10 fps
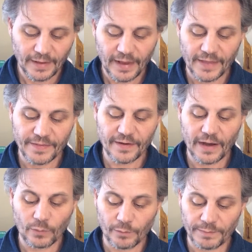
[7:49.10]
And there
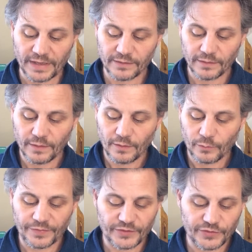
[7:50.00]
I will meet
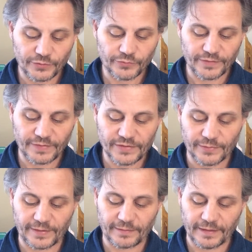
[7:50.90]
with the children of
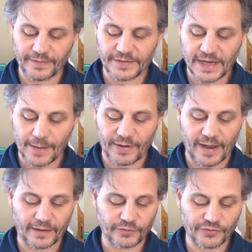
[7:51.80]
Israel, and the
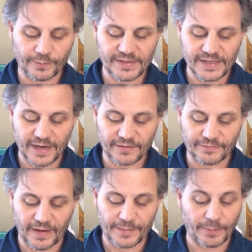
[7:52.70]
tabernacle shall be
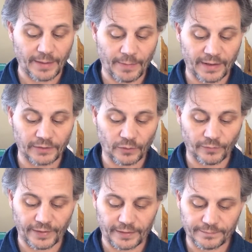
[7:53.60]
sanctified by my
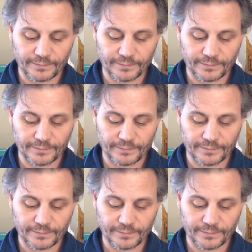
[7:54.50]
glory.